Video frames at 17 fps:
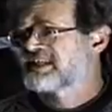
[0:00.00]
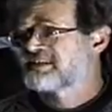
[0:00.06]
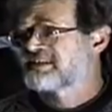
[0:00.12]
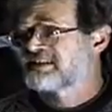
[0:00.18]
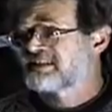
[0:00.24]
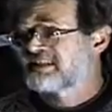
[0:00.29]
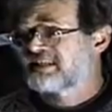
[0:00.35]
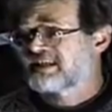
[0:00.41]
and
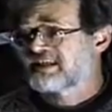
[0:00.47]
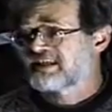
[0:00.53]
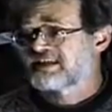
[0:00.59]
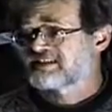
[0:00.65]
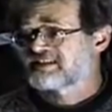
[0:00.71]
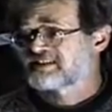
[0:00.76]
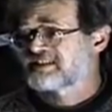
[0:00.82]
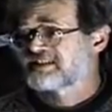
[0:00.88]
in any
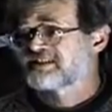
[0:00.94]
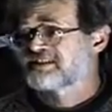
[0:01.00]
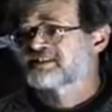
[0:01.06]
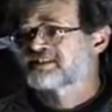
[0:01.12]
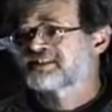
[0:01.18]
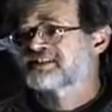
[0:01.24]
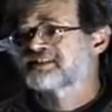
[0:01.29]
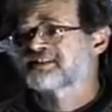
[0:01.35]
case
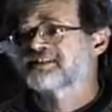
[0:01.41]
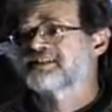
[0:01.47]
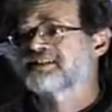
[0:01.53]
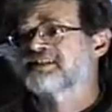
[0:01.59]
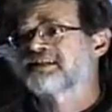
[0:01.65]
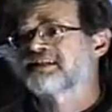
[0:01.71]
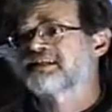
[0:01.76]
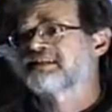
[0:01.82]
is a
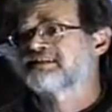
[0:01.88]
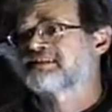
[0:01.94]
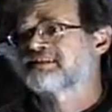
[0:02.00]
city